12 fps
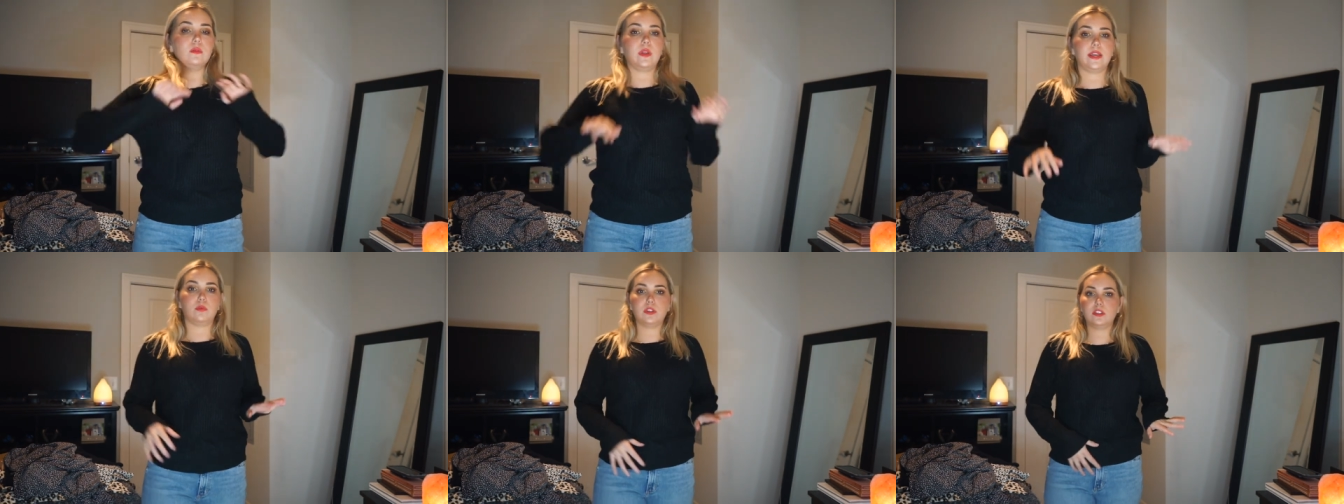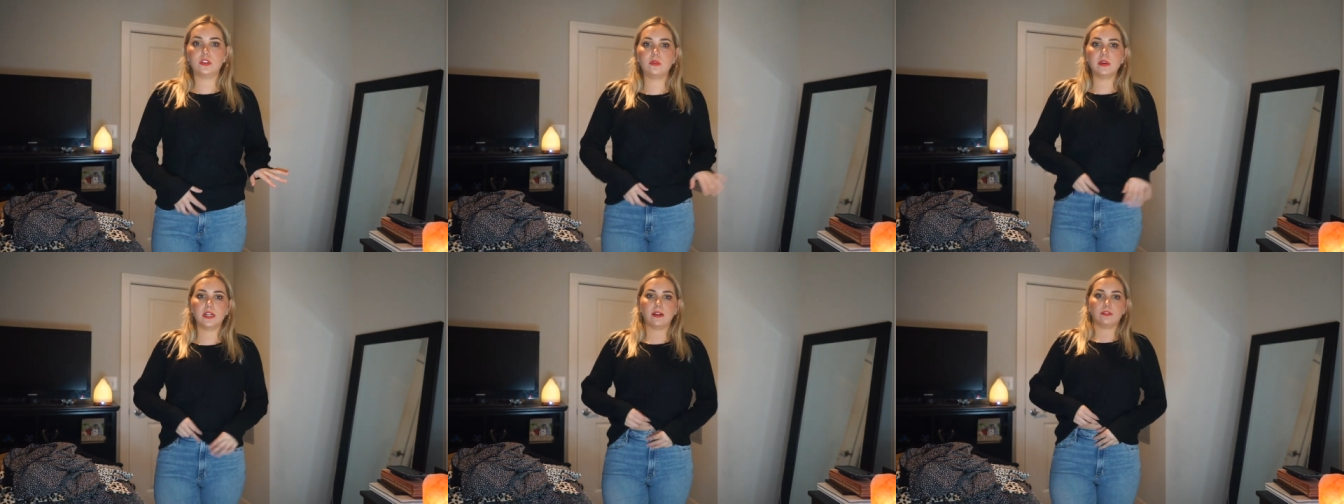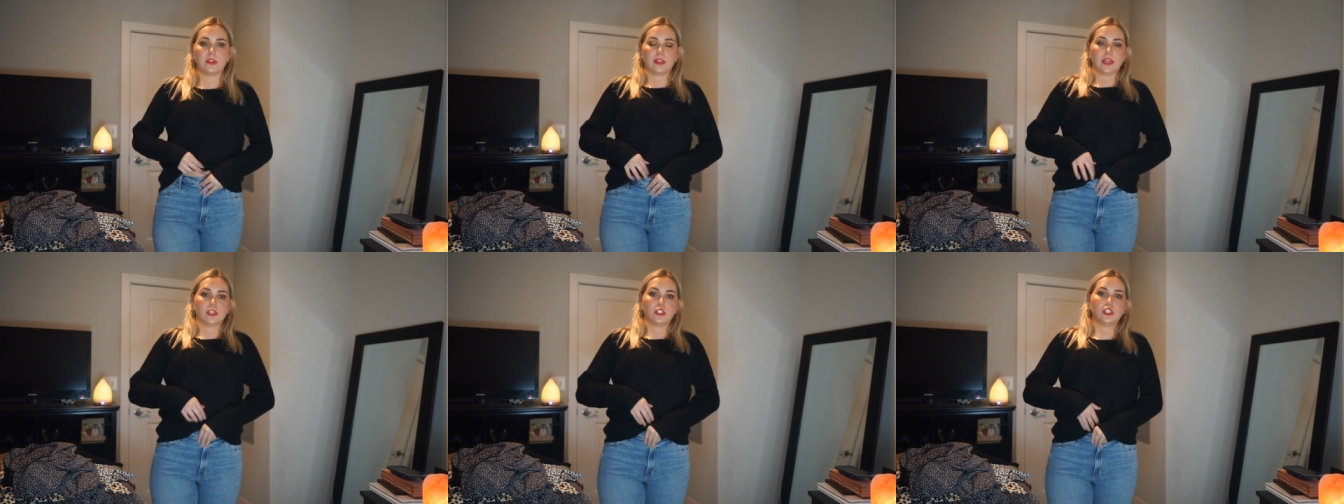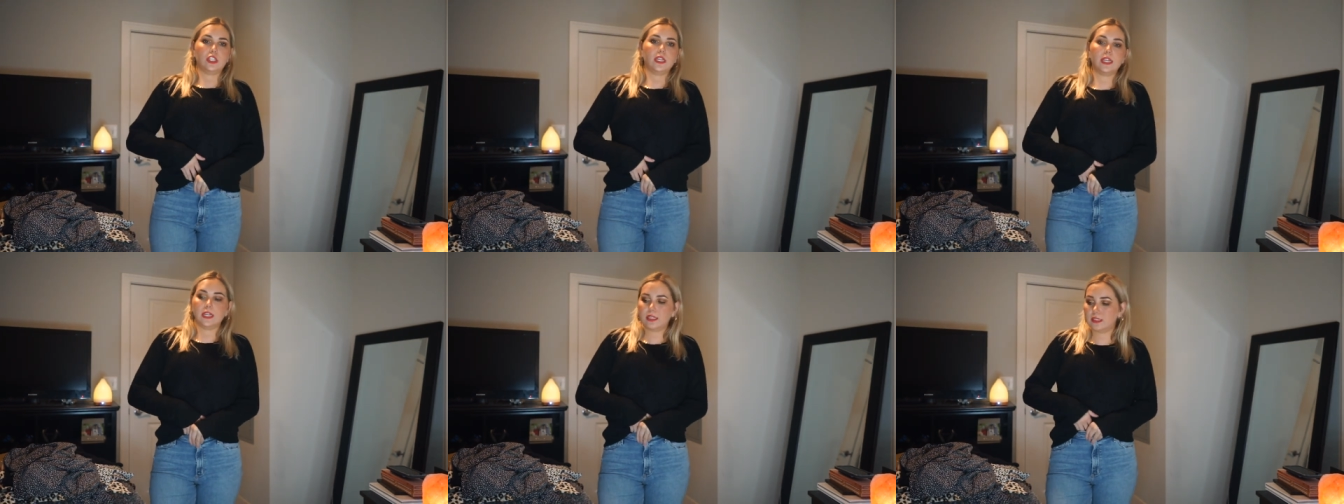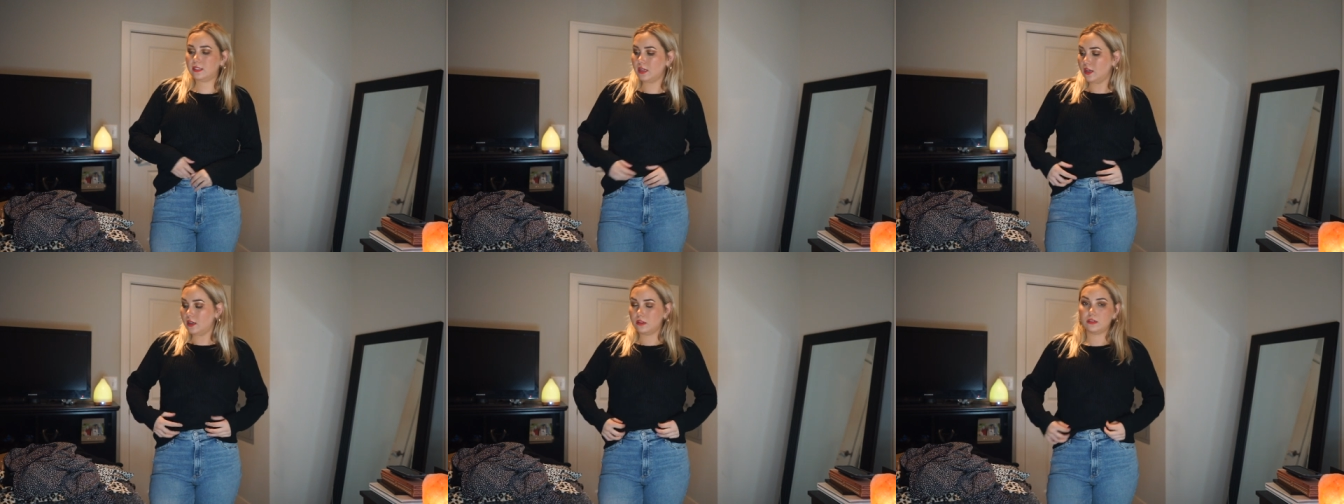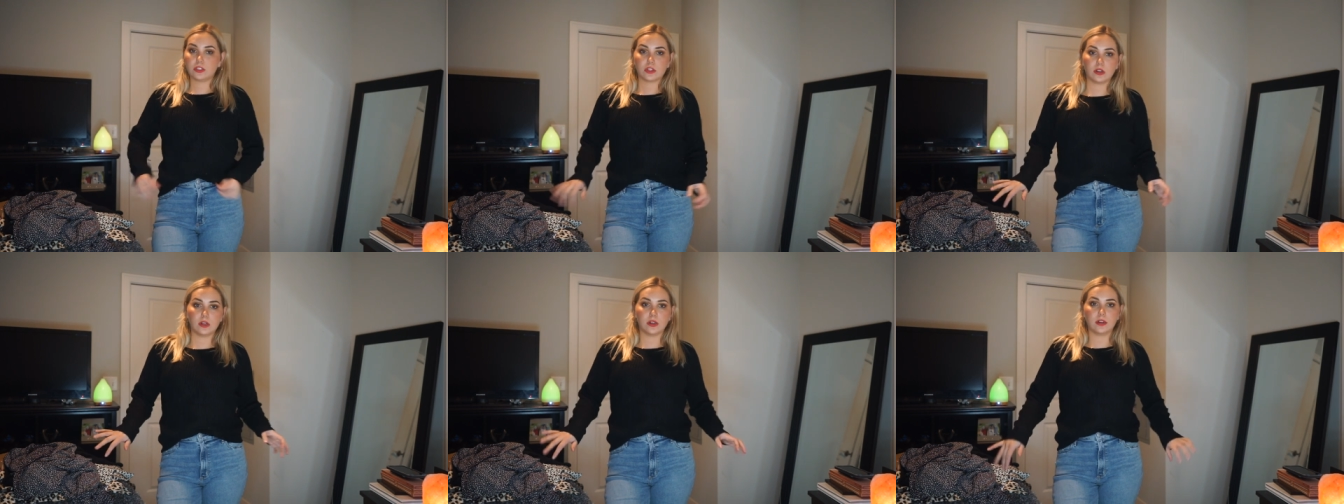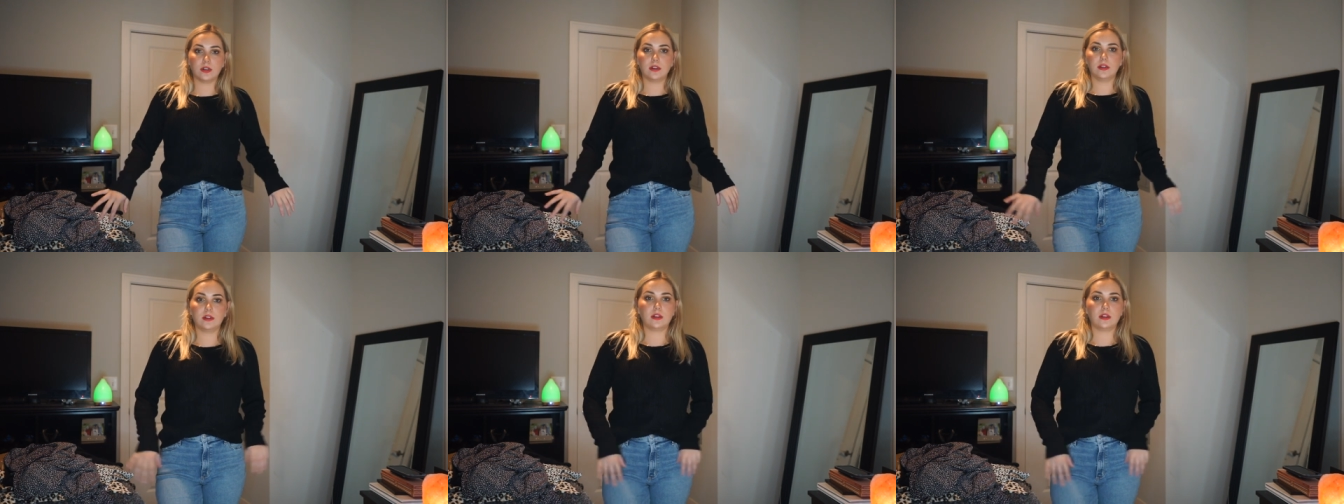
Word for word: like with so many different things, jeans, skirt,